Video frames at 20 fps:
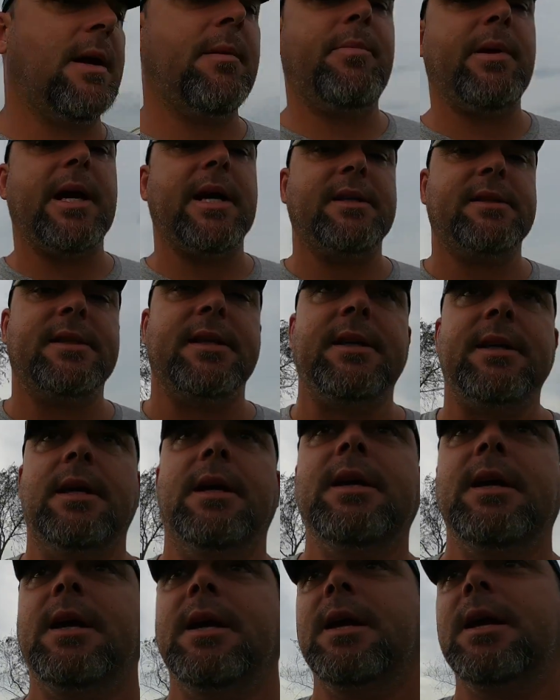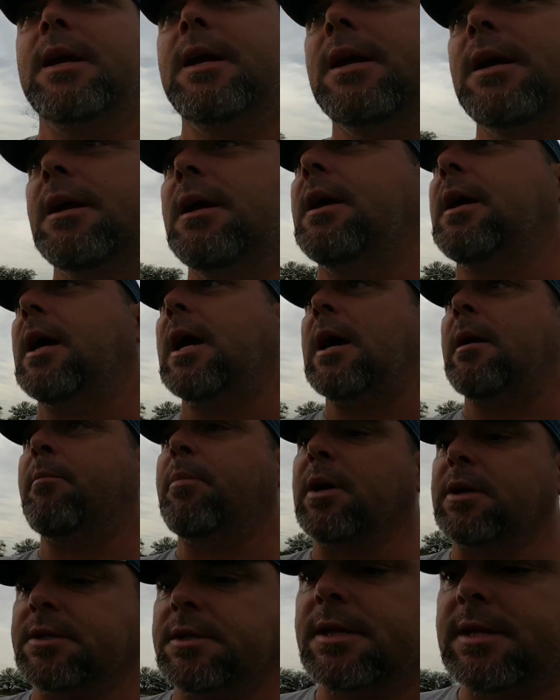I passed it. I
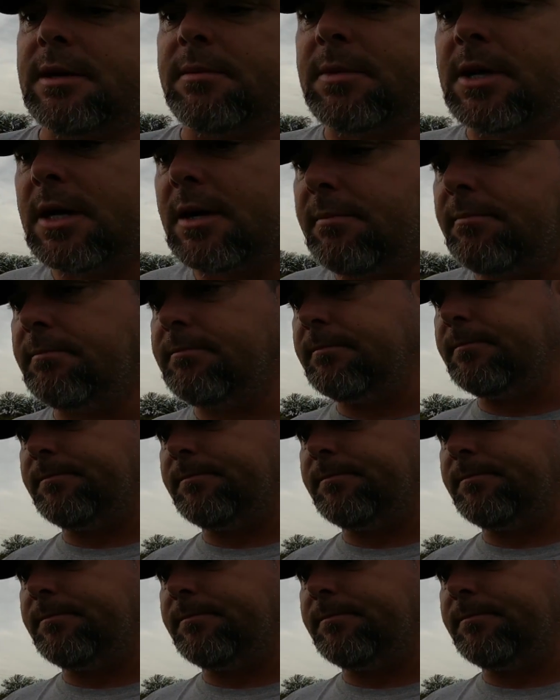bunched them up